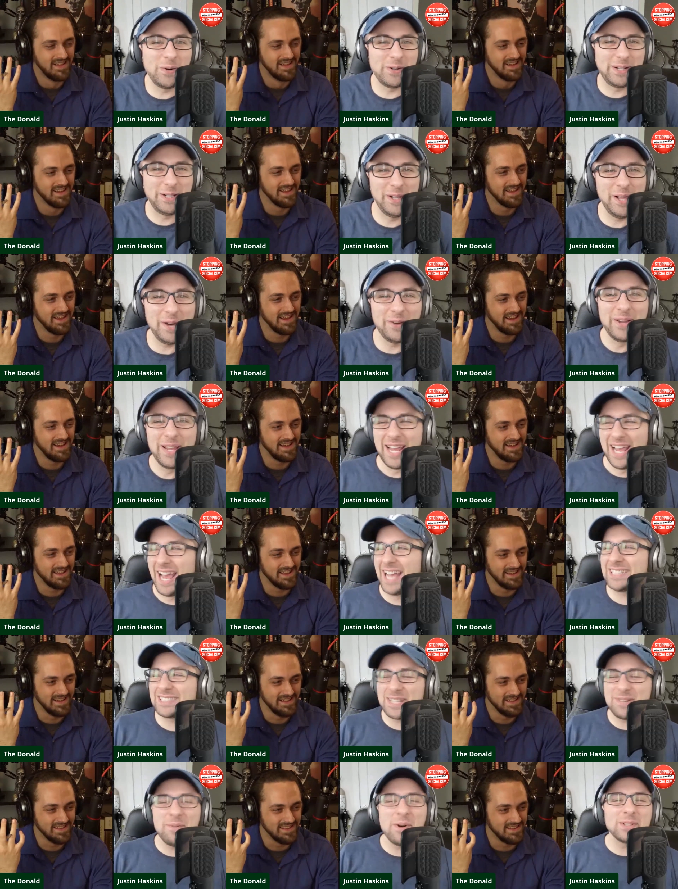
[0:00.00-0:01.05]
Speaker 1: no clue.
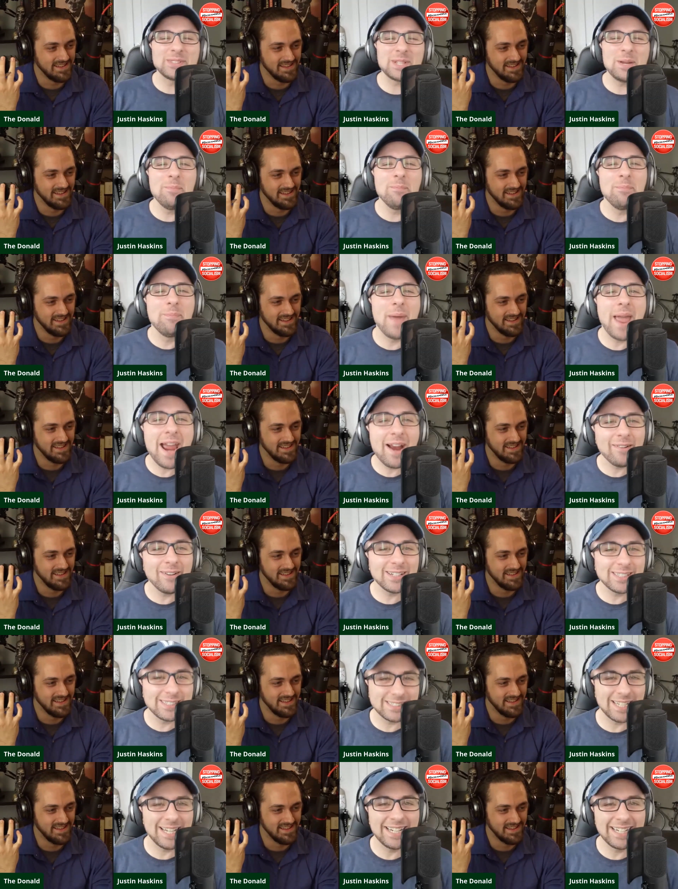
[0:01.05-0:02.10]
It's the most
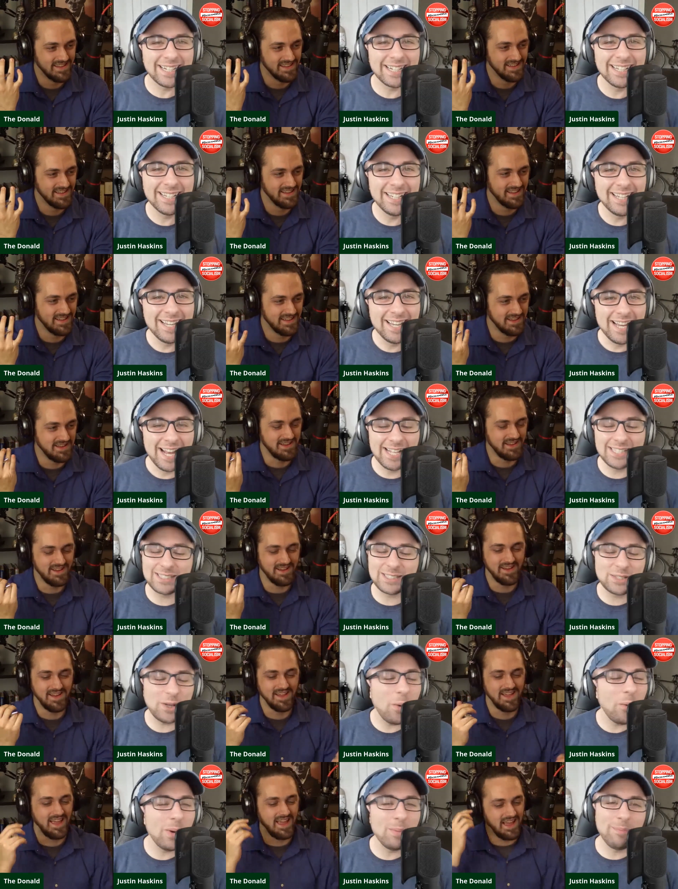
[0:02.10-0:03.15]
embarrassing
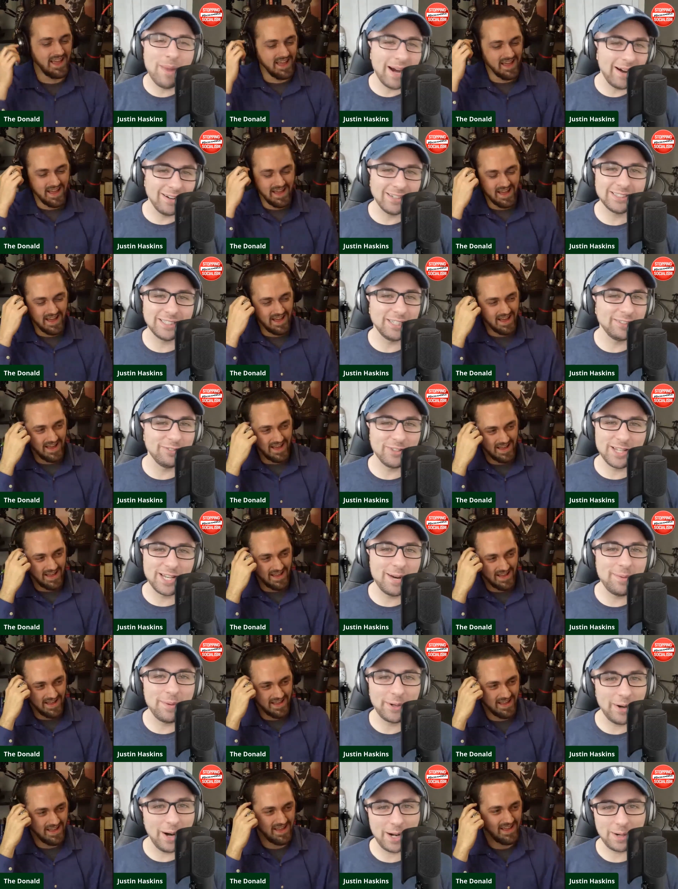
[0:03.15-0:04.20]
it's so embarrassing for
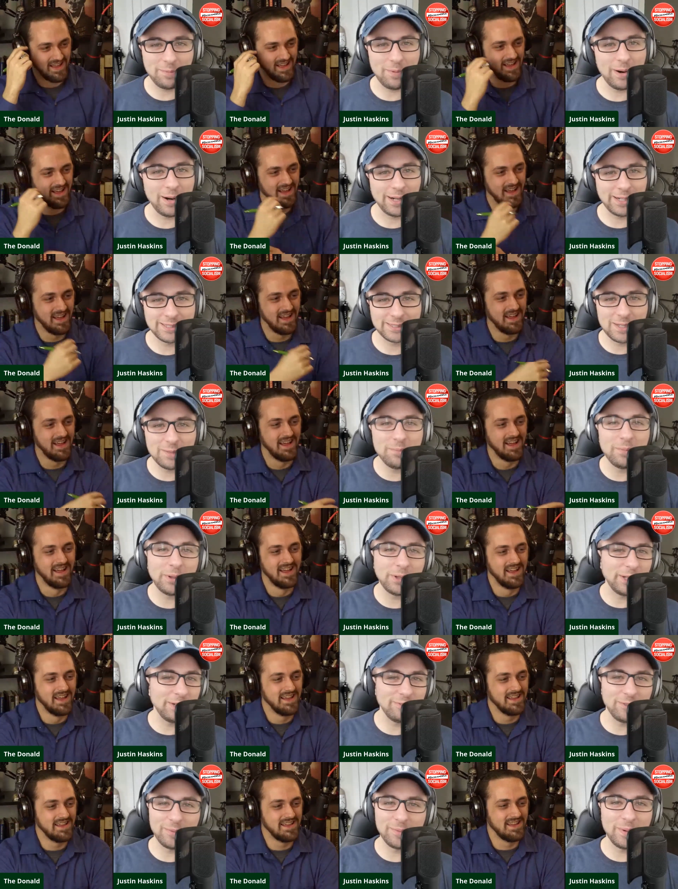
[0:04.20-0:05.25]
the Democratic Party. It's
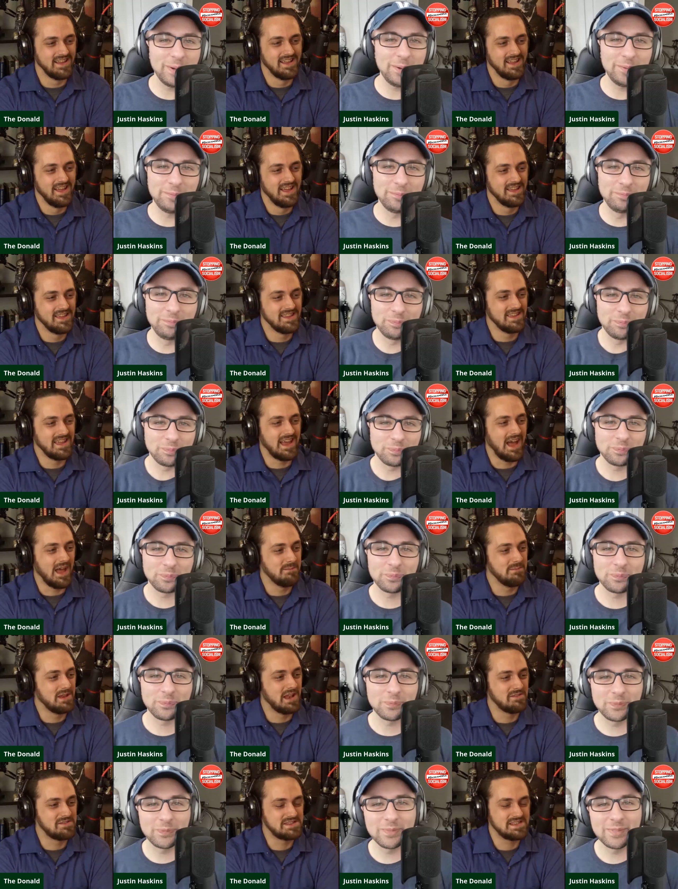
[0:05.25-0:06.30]
unbelievable.
Speaker 2: Yeah, I
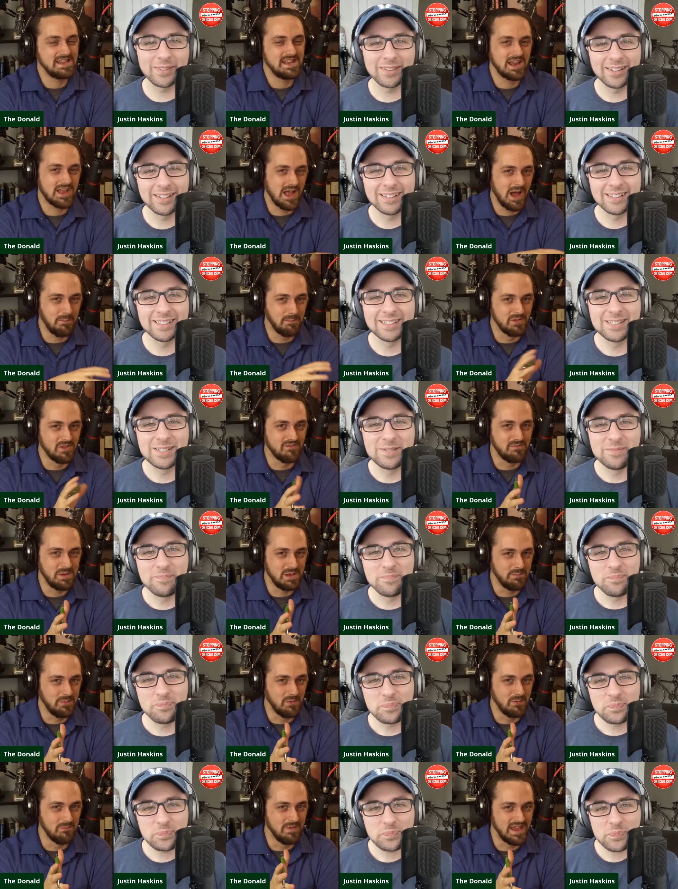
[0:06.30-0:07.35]
mean, I've seen a couple of
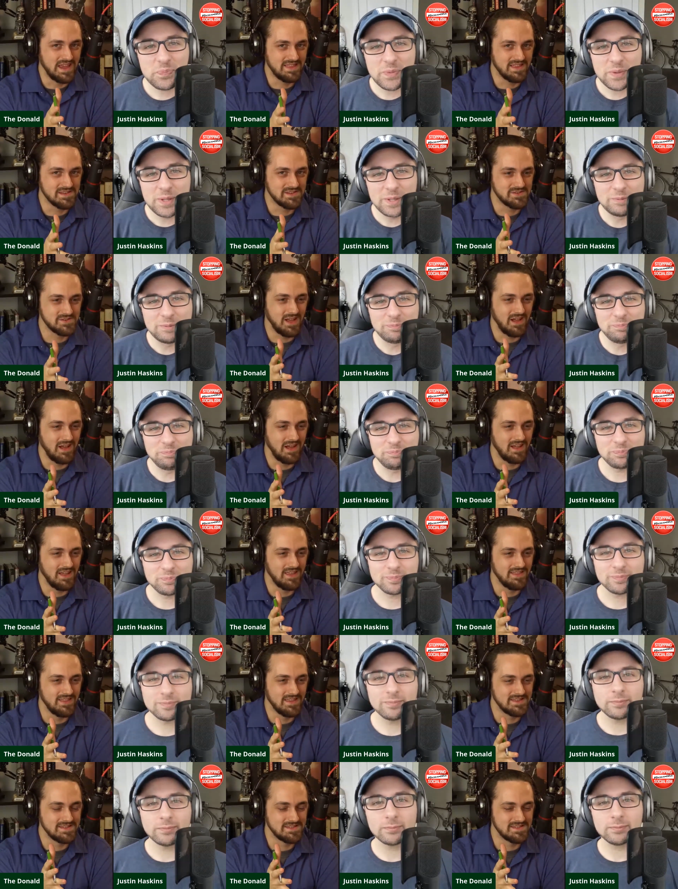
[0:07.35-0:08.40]
people make this uh
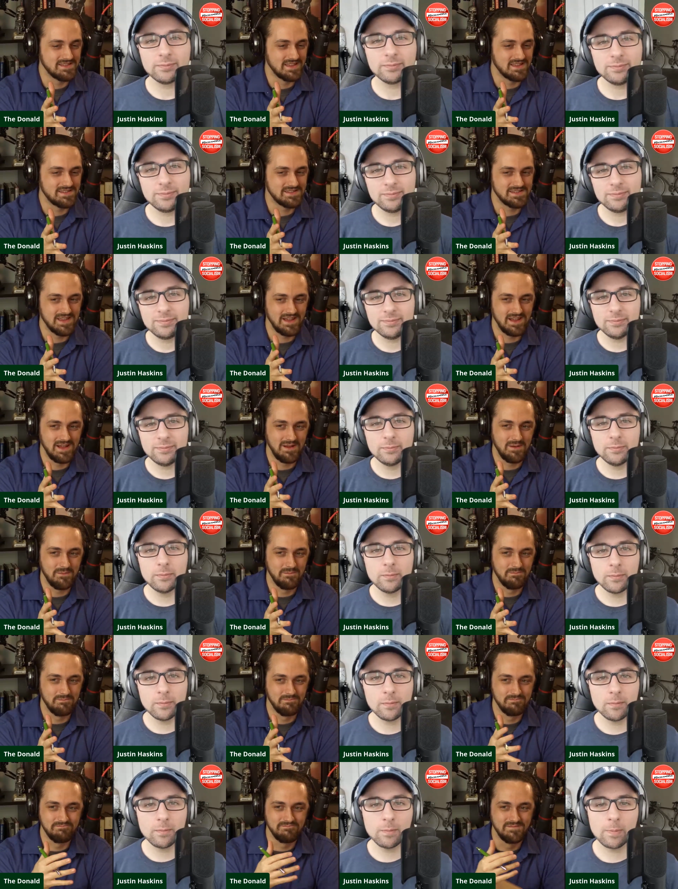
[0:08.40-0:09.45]
this this uh,
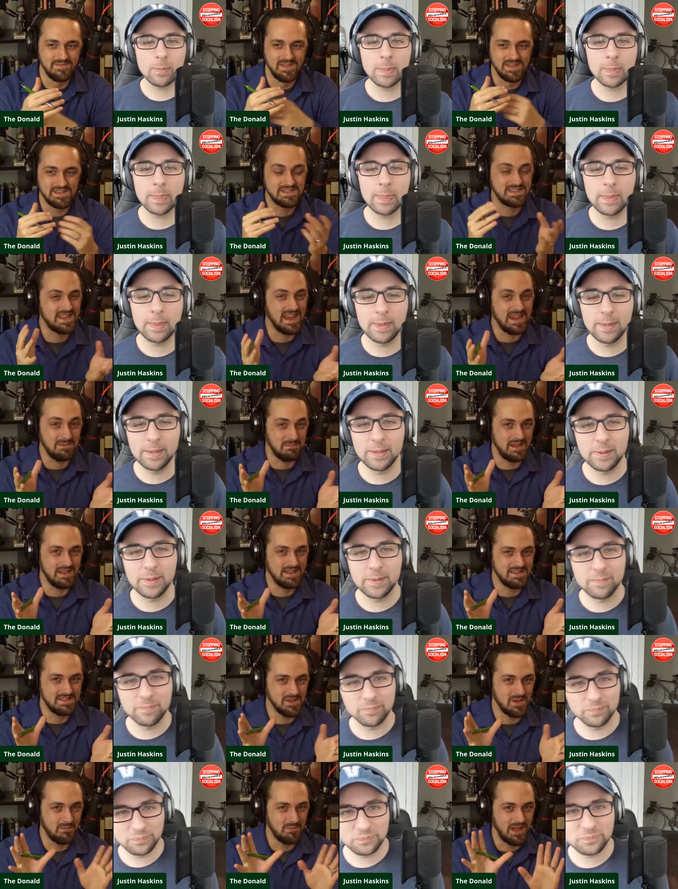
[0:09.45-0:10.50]

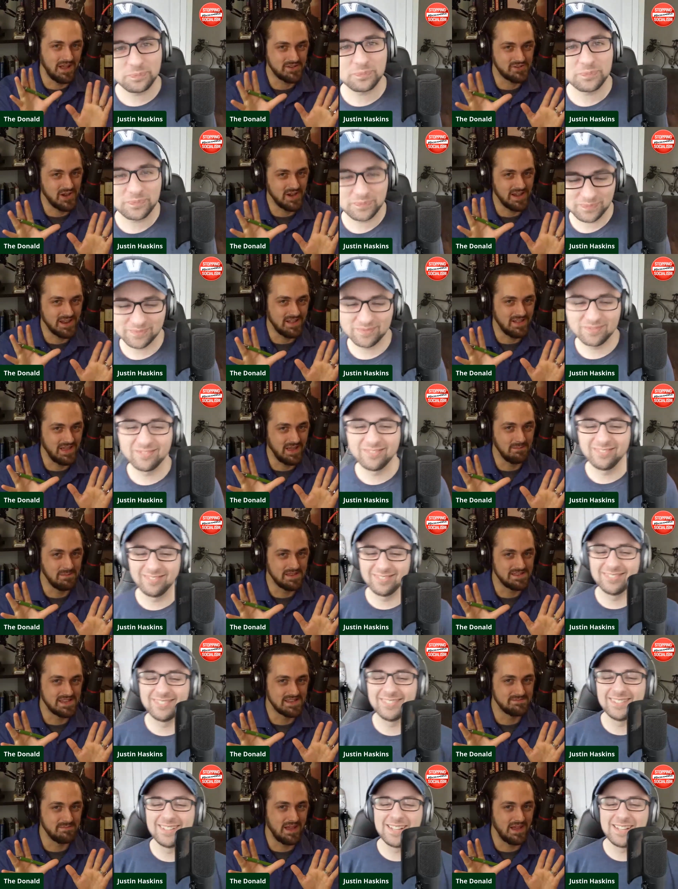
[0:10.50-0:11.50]
statement, so I'm not trying to claim this as